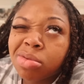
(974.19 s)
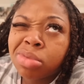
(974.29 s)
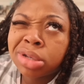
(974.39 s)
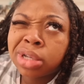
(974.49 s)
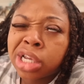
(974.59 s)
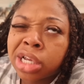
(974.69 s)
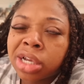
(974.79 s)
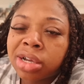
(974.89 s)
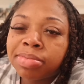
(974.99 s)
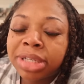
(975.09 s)
what is it
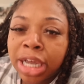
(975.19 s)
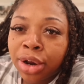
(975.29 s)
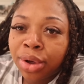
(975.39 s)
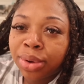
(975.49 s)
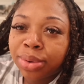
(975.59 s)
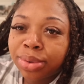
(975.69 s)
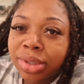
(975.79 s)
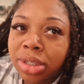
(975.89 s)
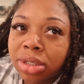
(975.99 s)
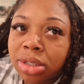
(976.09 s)

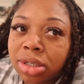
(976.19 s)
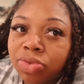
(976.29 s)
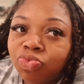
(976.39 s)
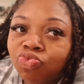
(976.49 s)
potatoes